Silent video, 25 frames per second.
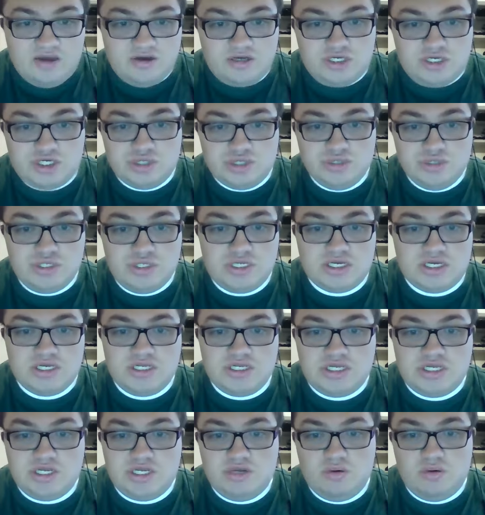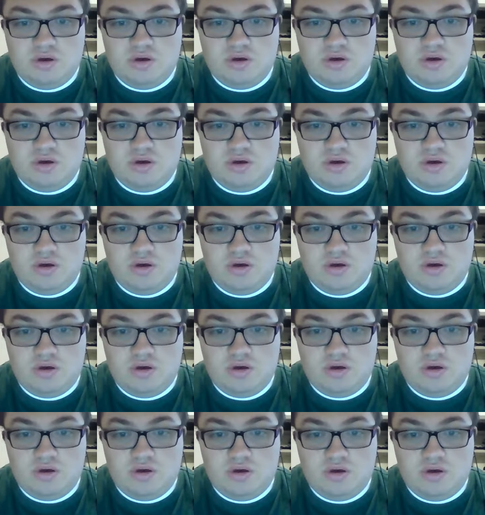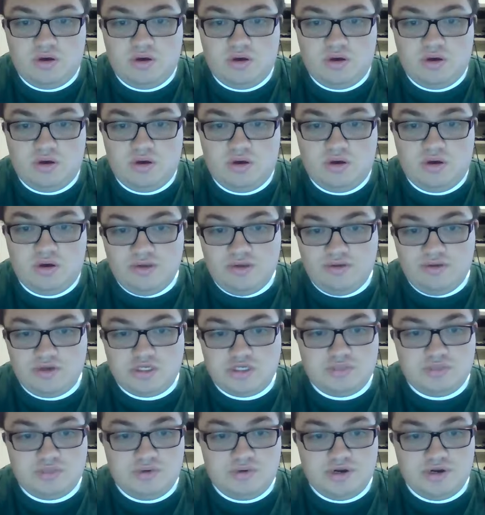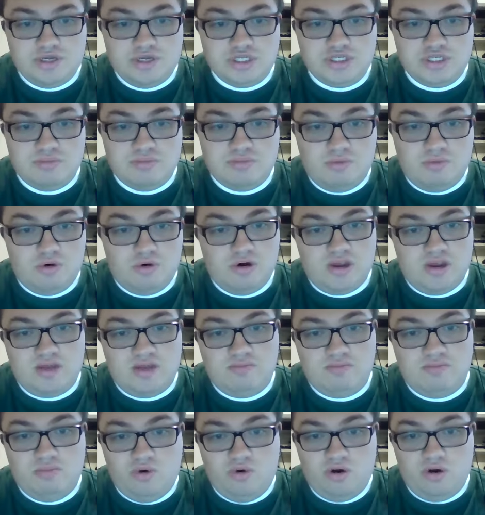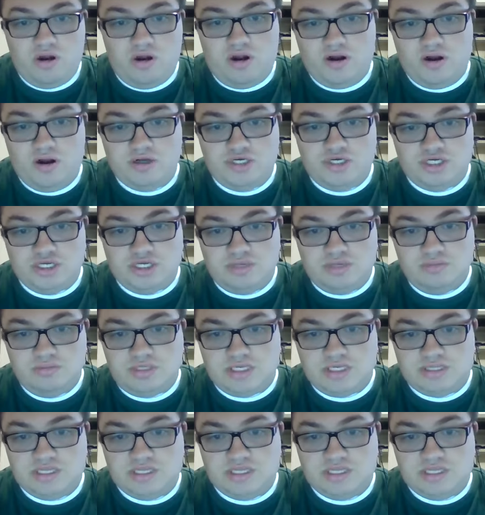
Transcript: choose to continue on as is, they will experience more and more hardships.